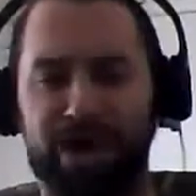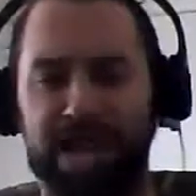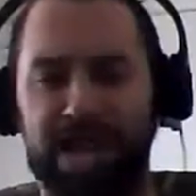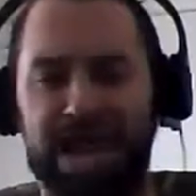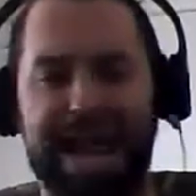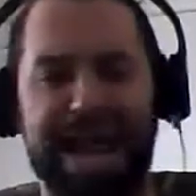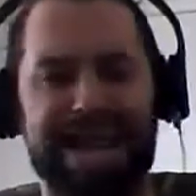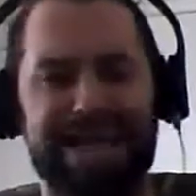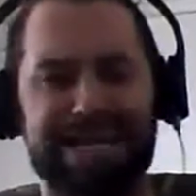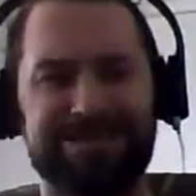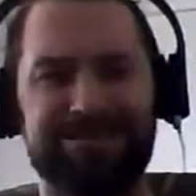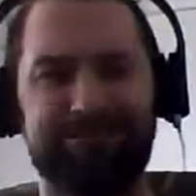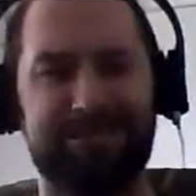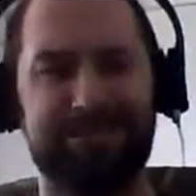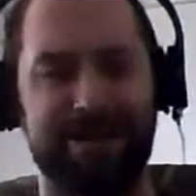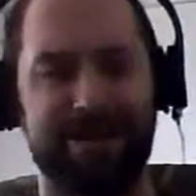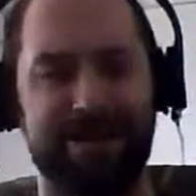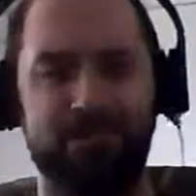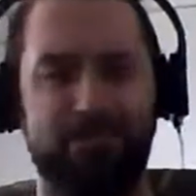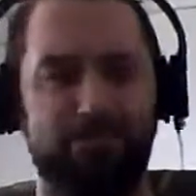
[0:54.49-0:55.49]
and I hadn't
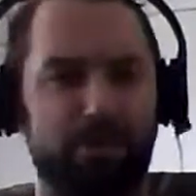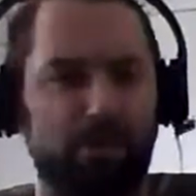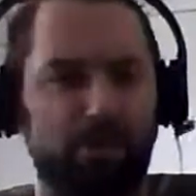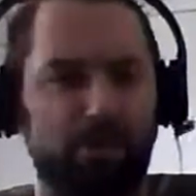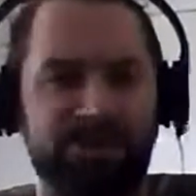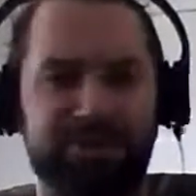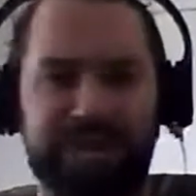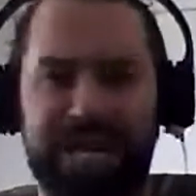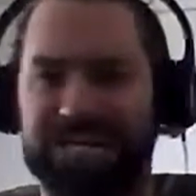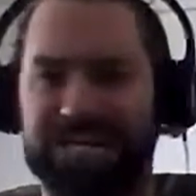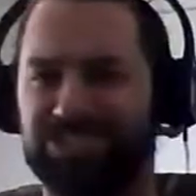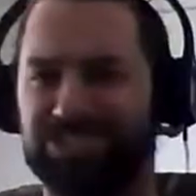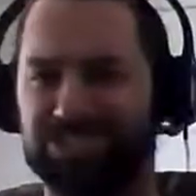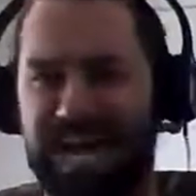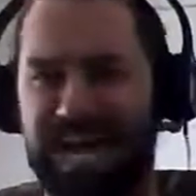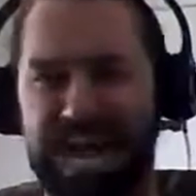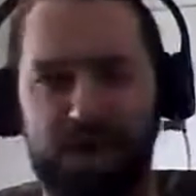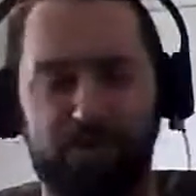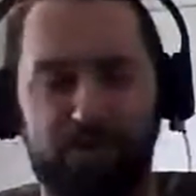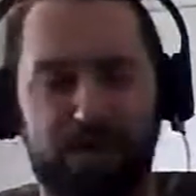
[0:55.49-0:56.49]
met him in person, hadn't
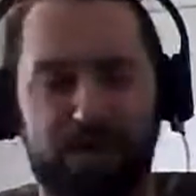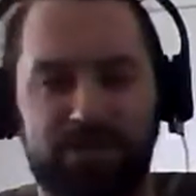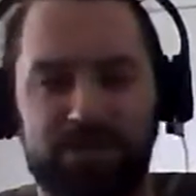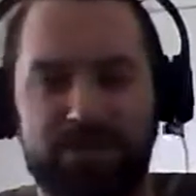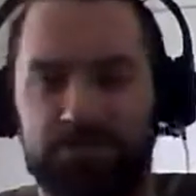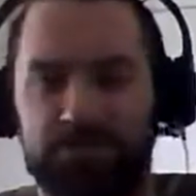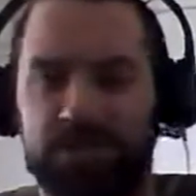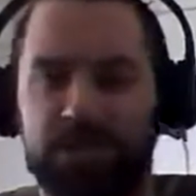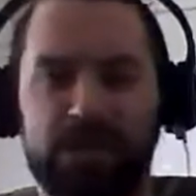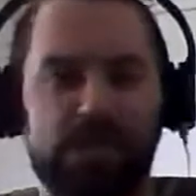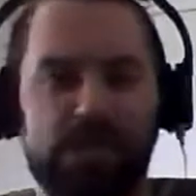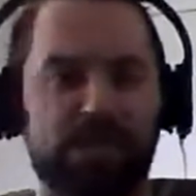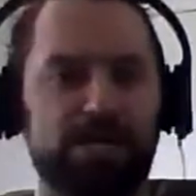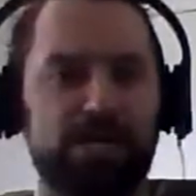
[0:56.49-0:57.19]
chatted with him,